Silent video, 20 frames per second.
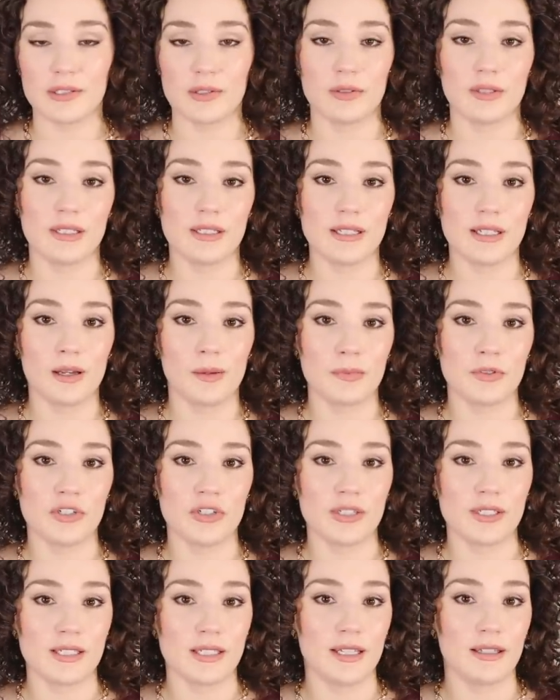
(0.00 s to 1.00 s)
So this helps
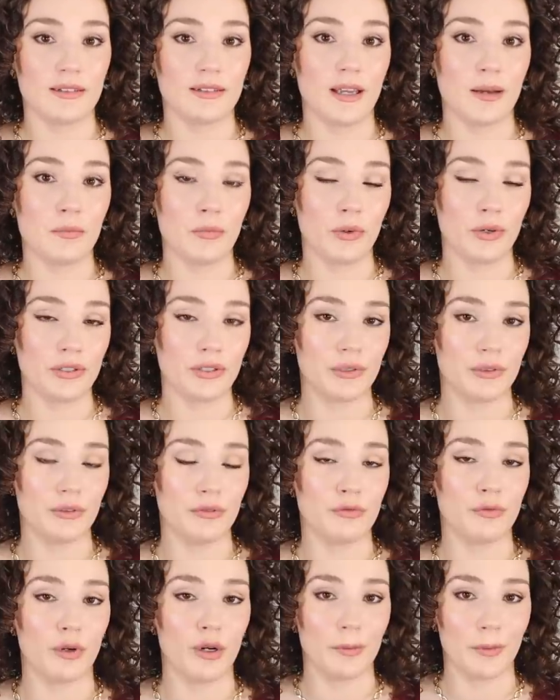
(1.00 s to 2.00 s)
just get that more
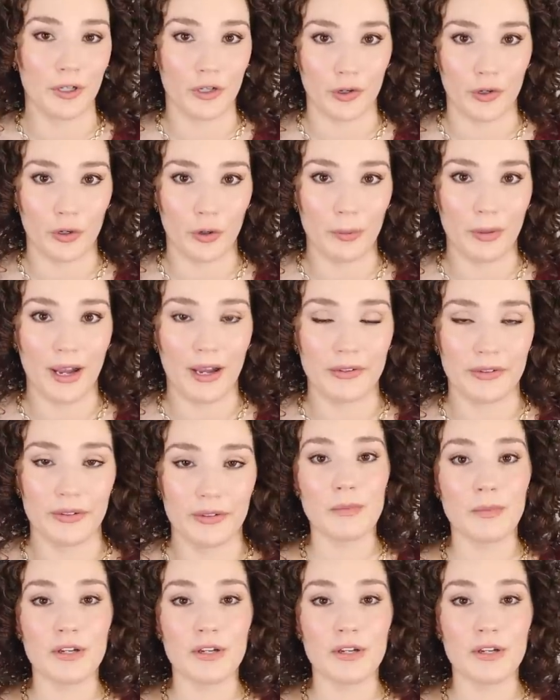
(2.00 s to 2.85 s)
uniform curl pattern.